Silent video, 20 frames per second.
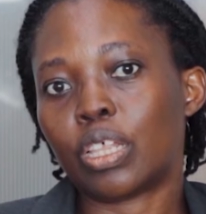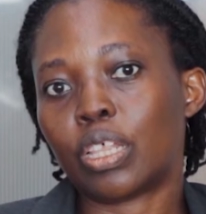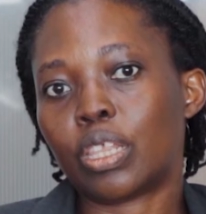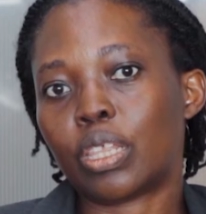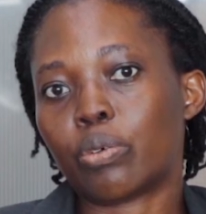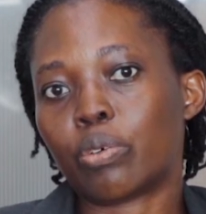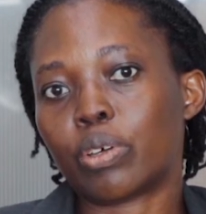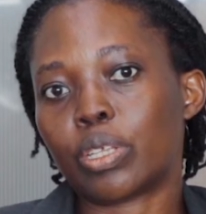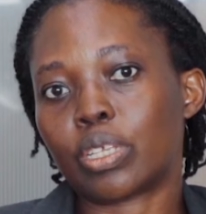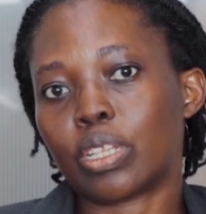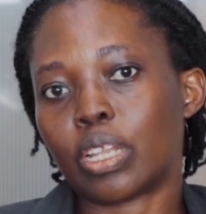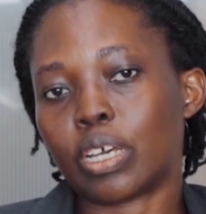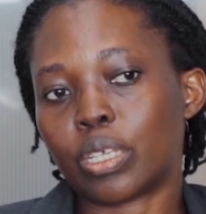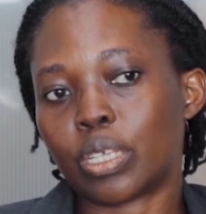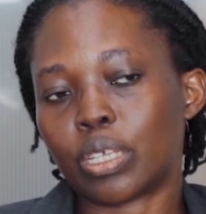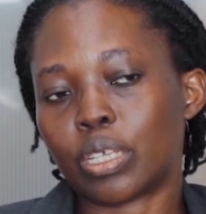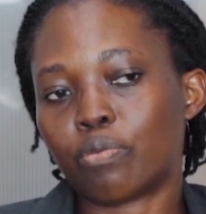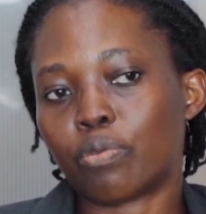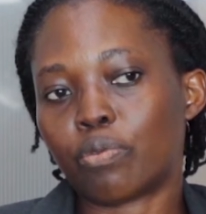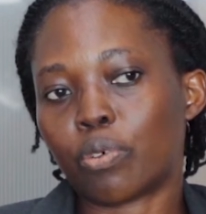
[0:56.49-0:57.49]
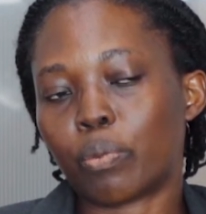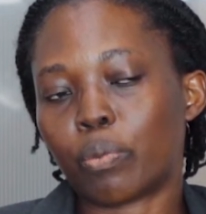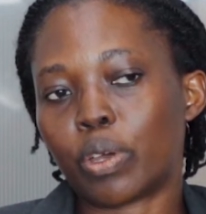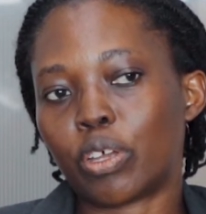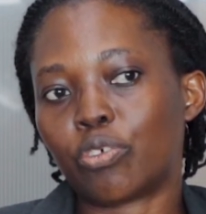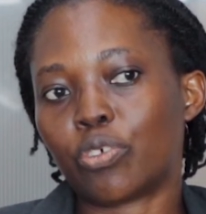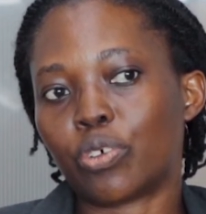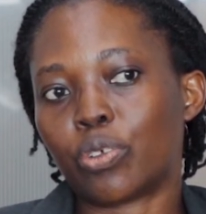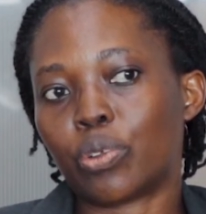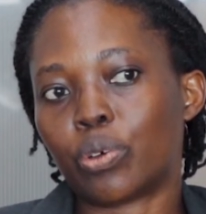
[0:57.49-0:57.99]
there was less
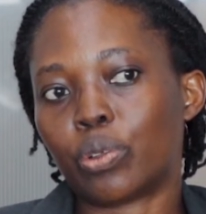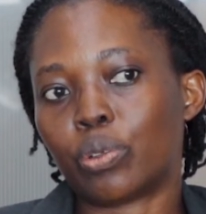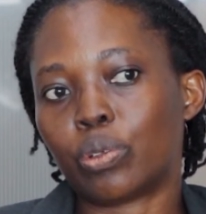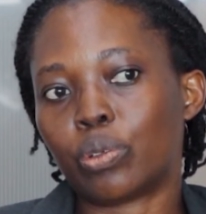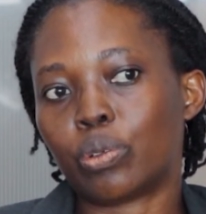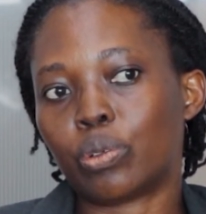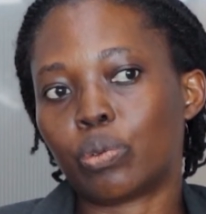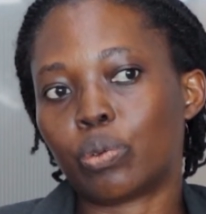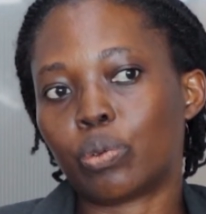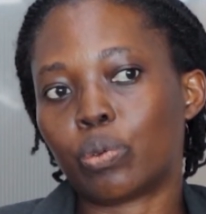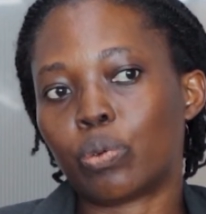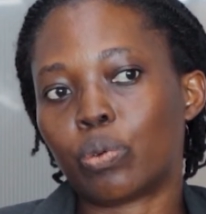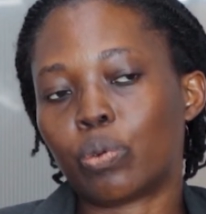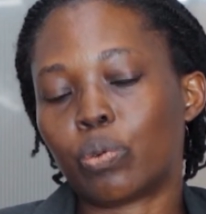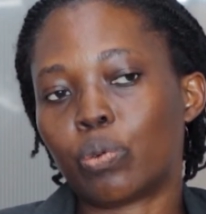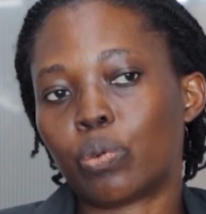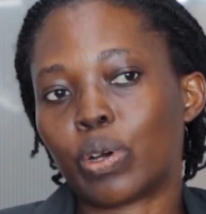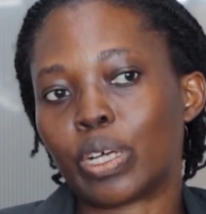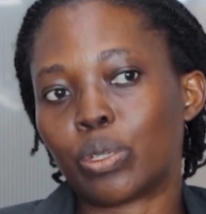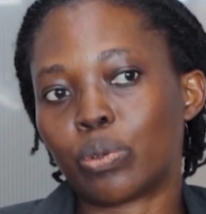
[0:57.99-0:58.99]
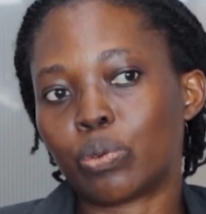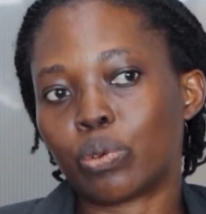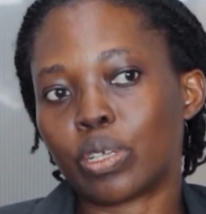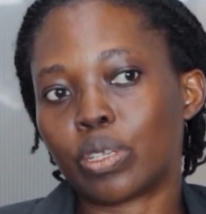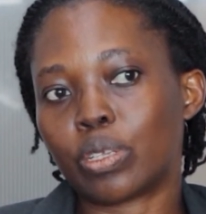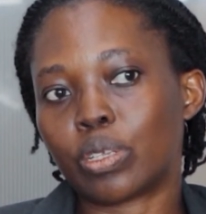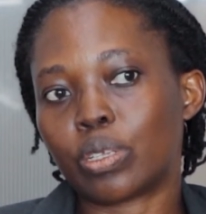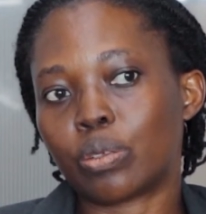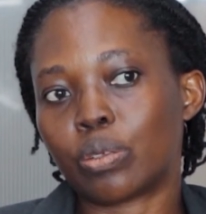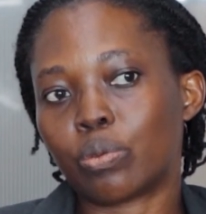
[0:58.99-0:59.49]
information on what
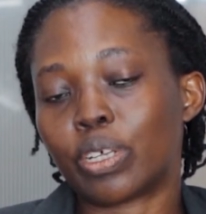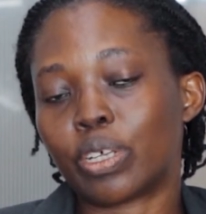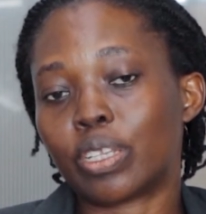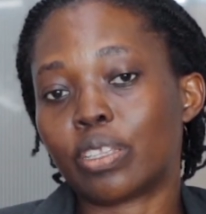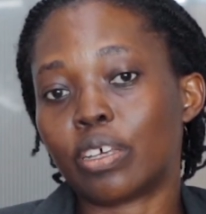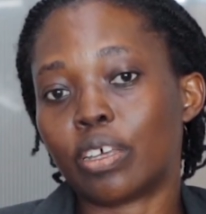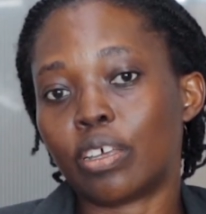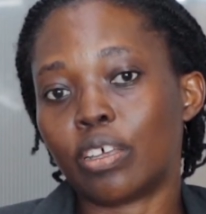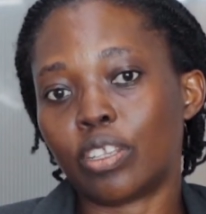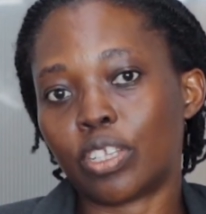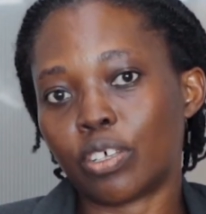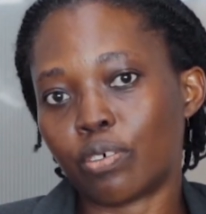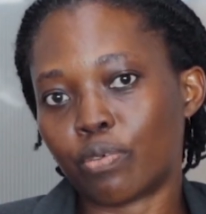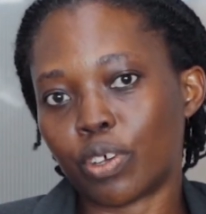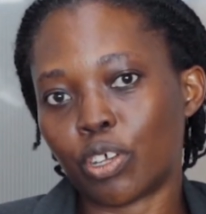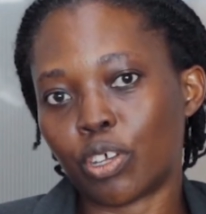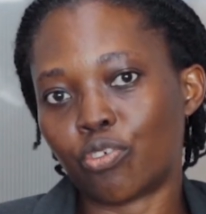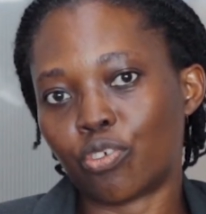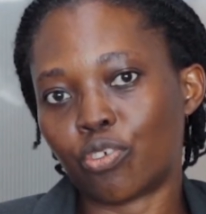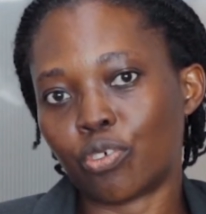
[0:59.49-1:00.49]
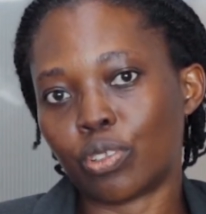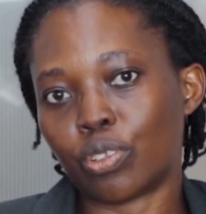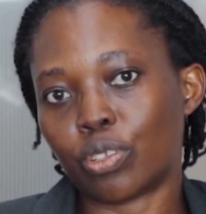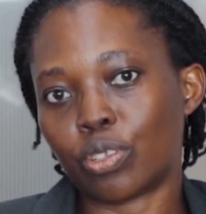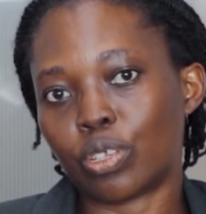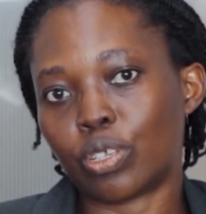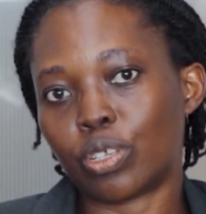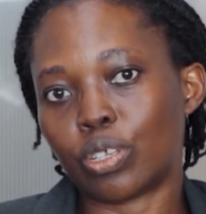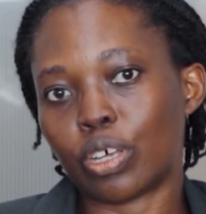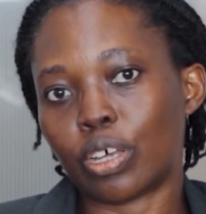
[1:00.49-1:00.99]
the
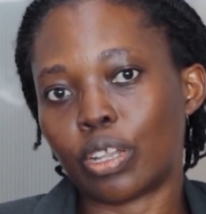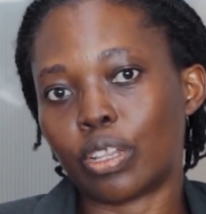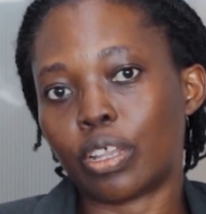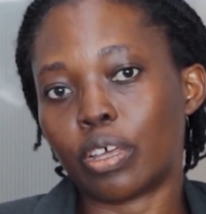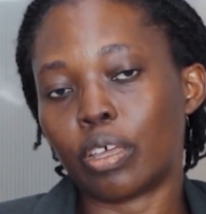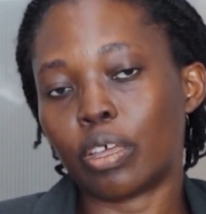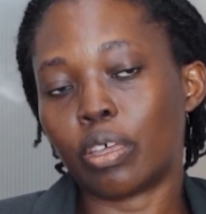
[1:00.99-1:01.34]
interventions and the